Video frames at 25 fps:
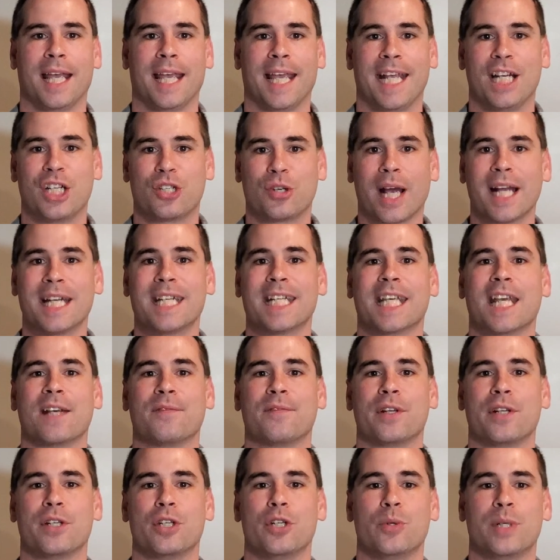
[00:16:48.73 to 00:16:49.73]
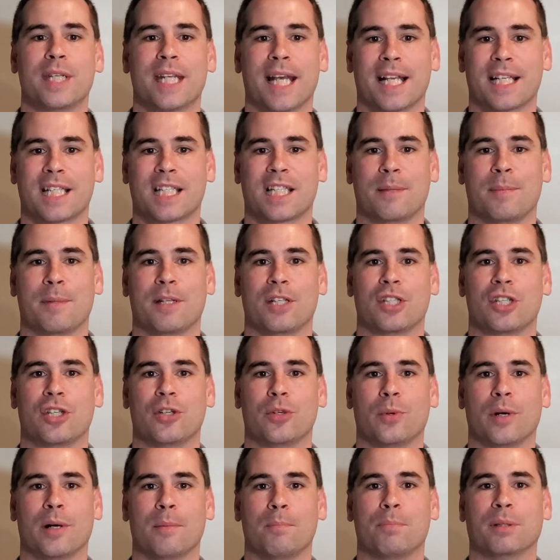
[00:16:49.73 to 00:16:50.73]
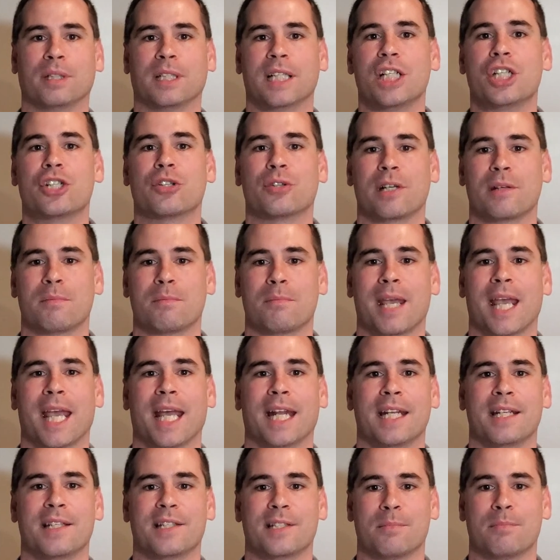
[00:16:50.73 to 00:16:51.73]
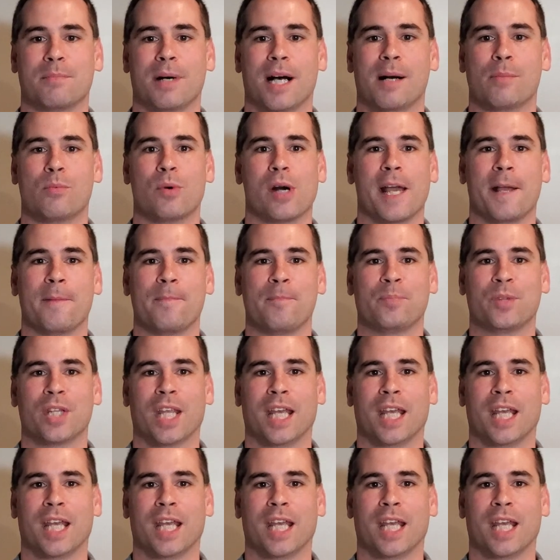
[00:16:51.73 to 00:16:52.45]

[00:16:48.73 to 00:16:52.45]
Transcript: he tried to give a New Testament to a belligerent man in Zimbabwe.